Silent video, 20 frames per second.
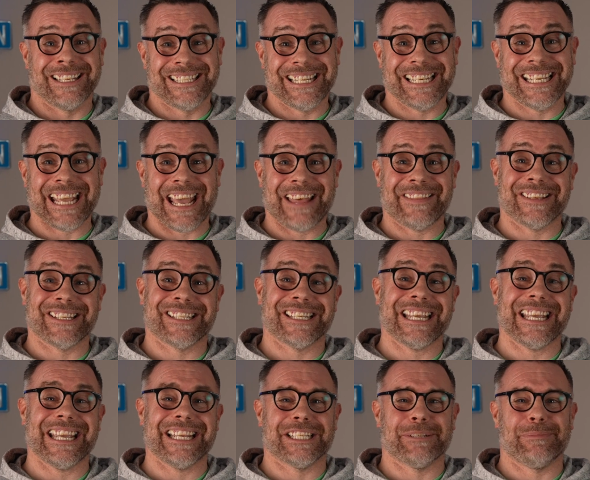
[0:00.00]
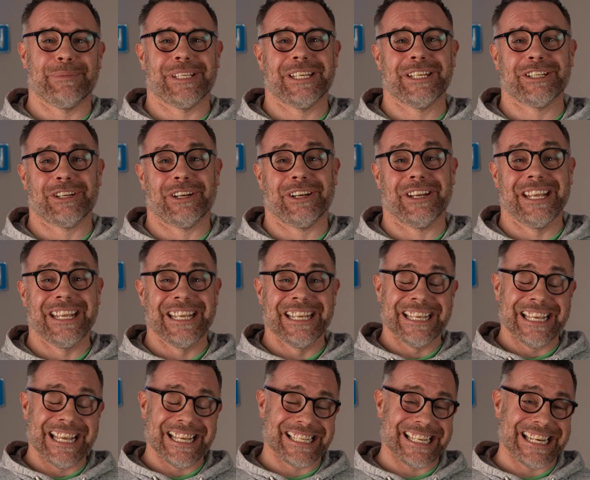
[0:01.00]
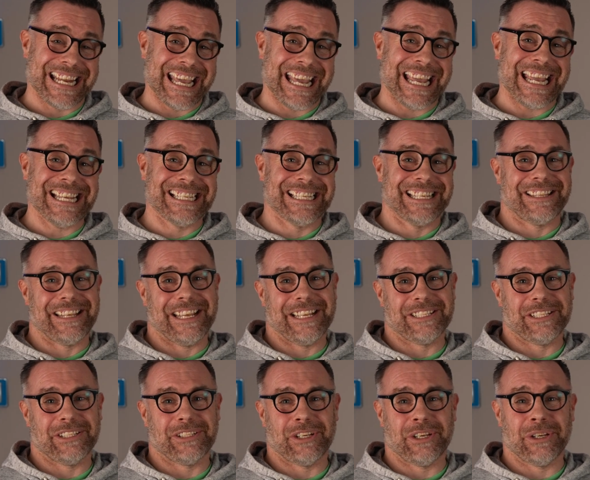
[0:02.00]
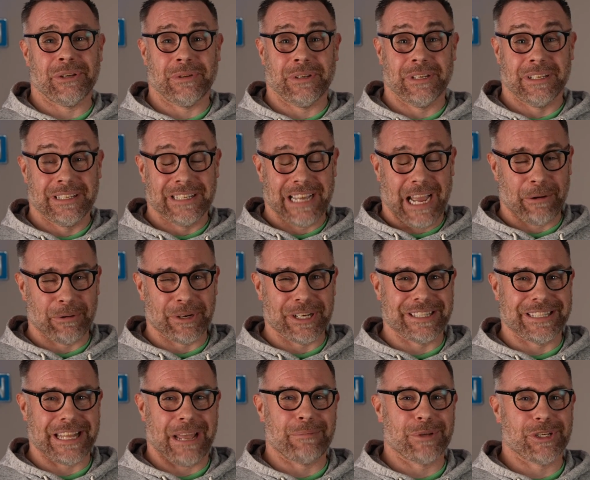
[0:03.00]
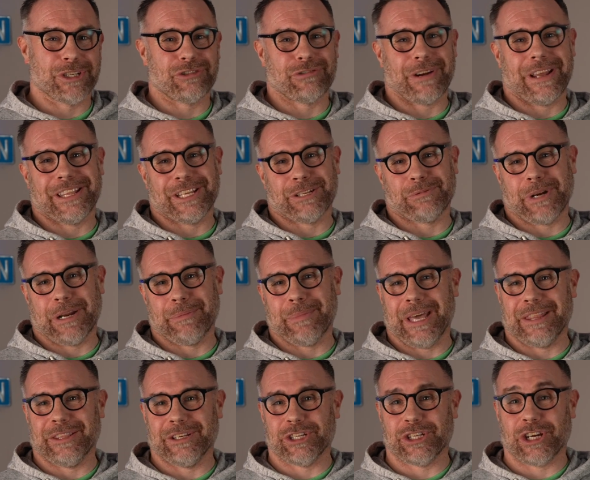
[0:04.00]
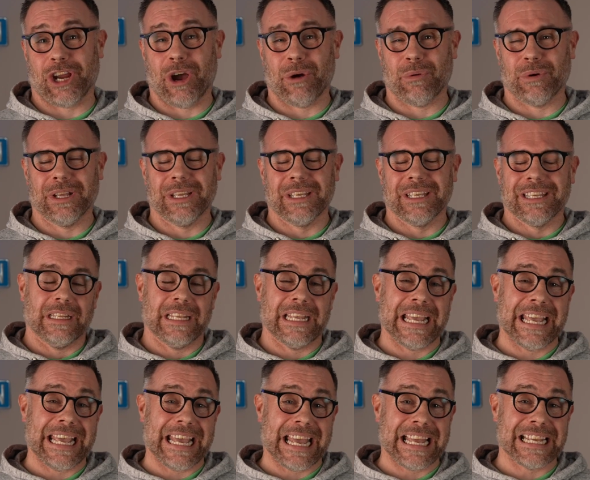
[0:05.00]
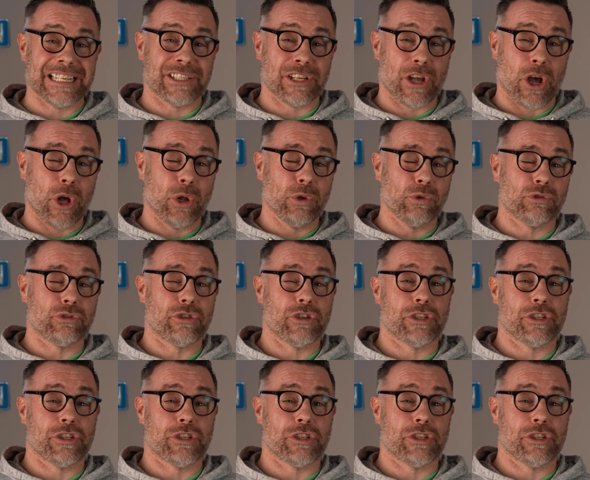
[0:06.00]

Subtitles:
to get the seat into position, it's an easy thing to do. I'm going to demonstrate this when I'm at the show. It has ultra